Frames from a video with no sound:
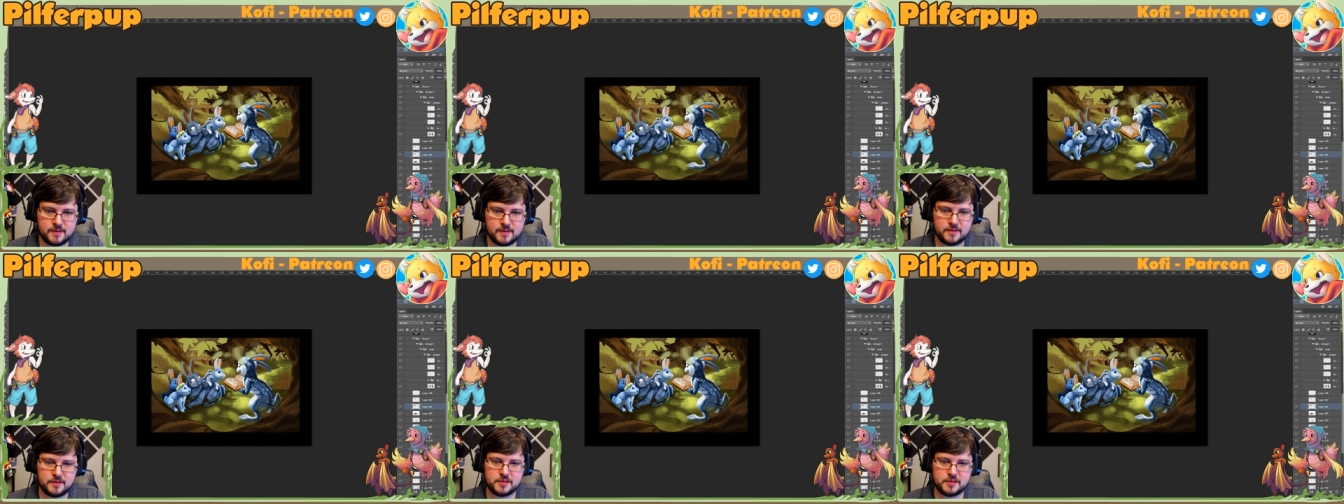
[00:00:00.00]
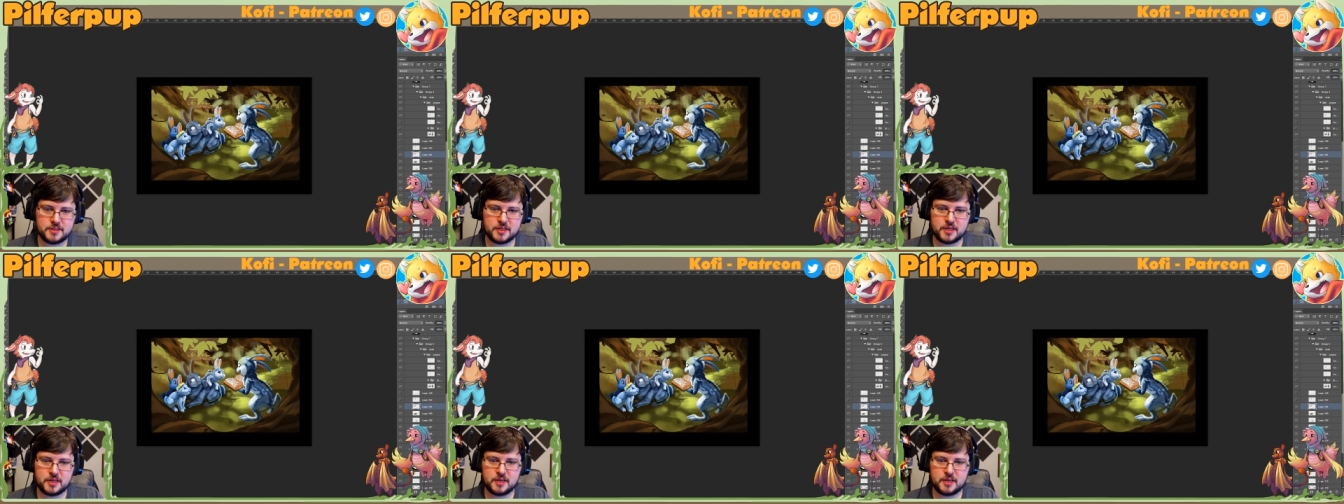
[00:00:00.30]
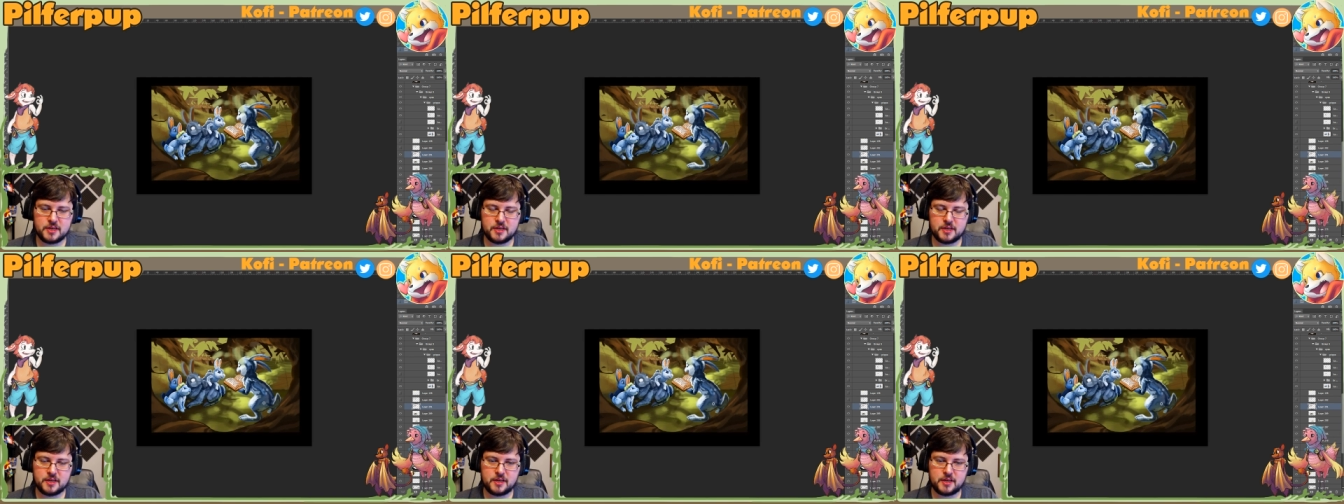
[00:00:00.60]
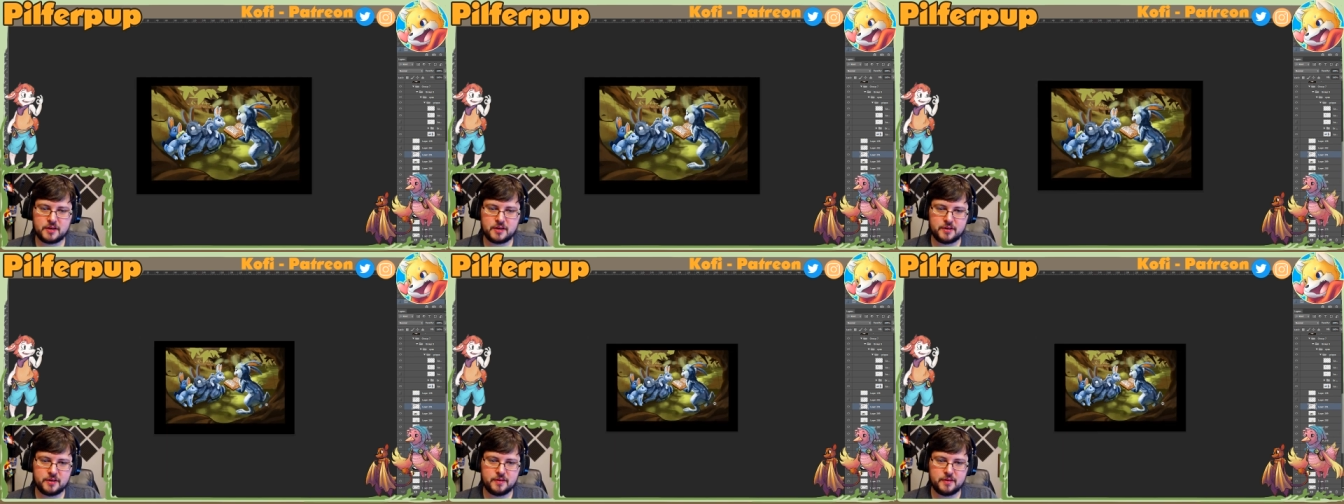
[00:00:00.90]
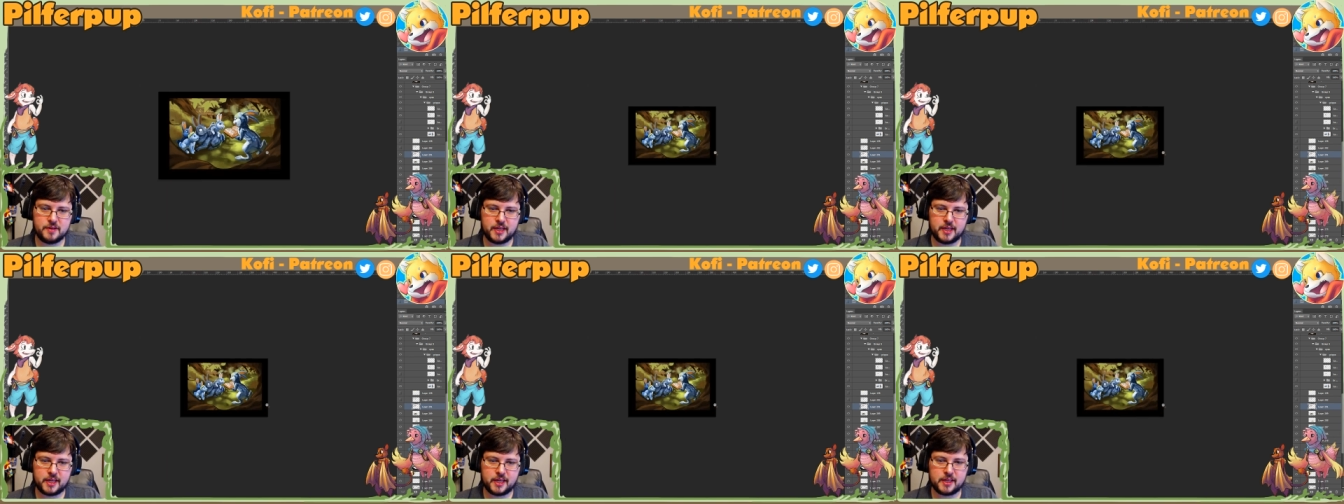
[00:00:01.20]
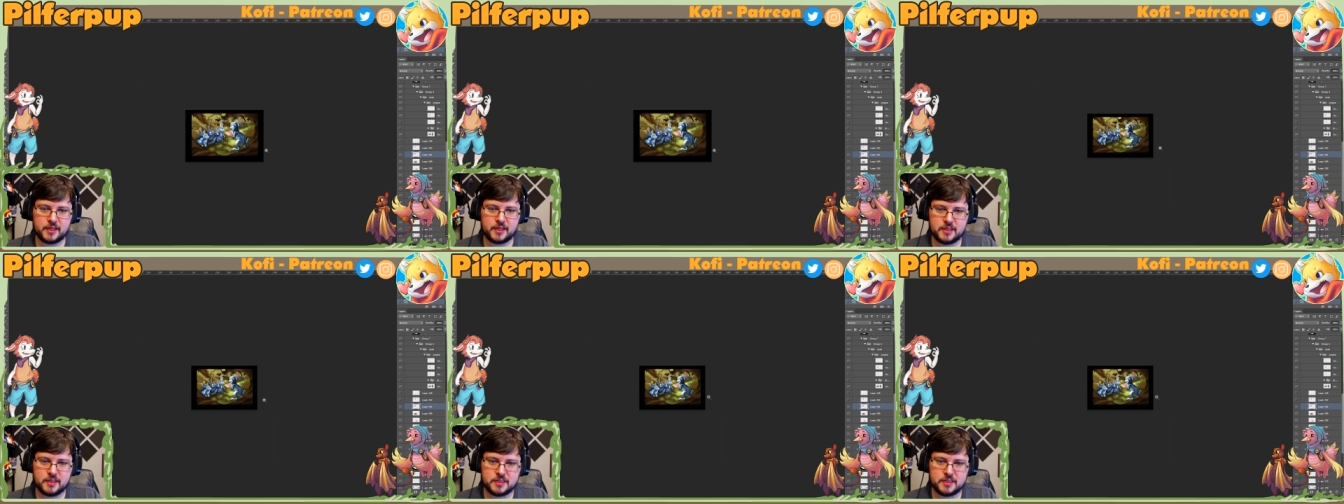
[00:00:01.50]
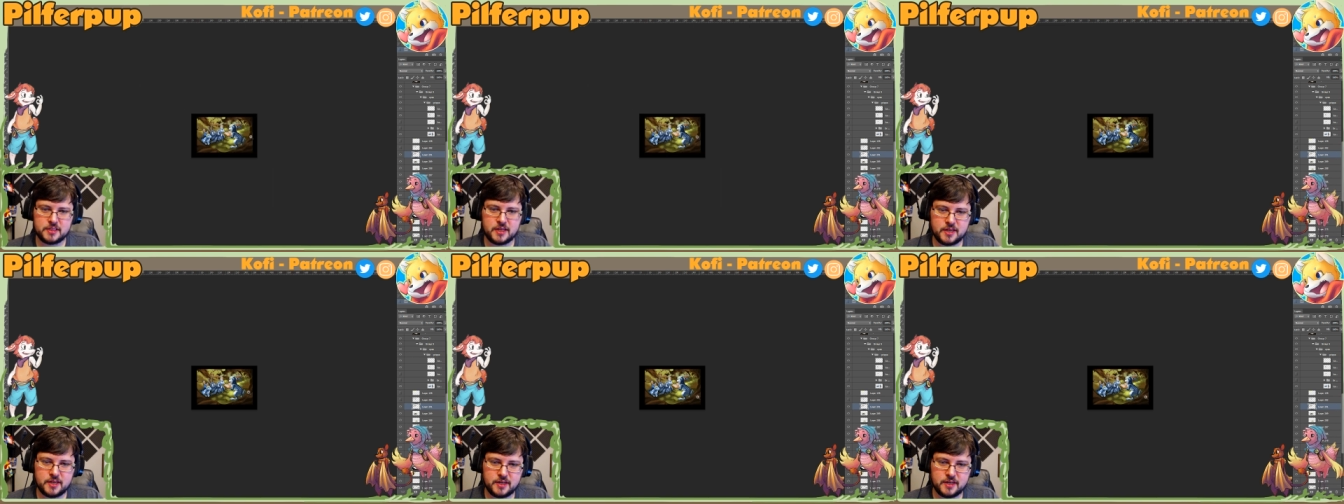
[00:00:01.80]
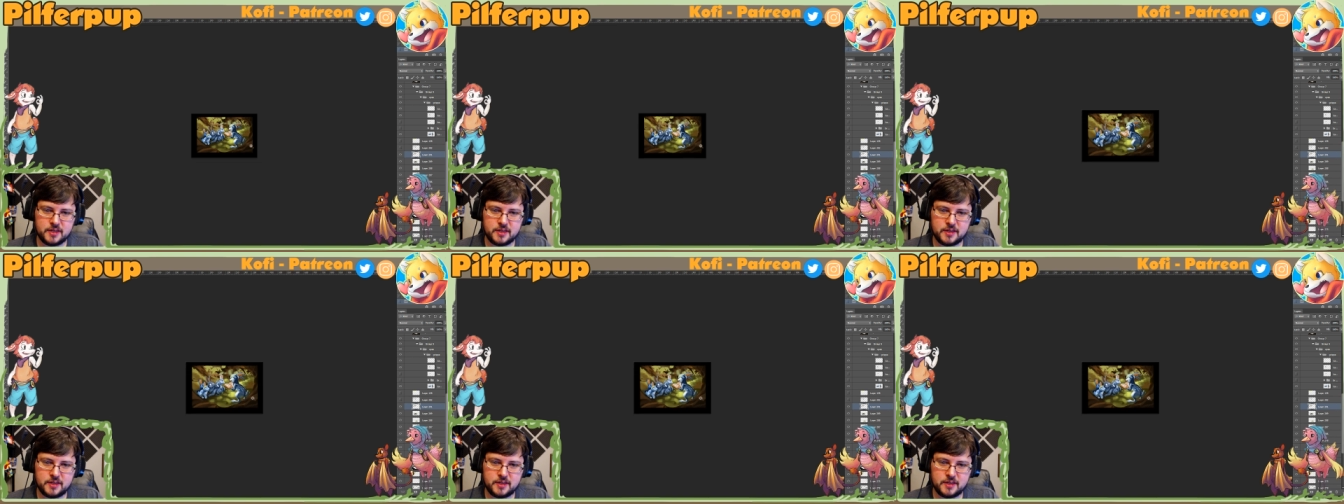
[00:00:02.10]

There's not, I don't know, like, it's not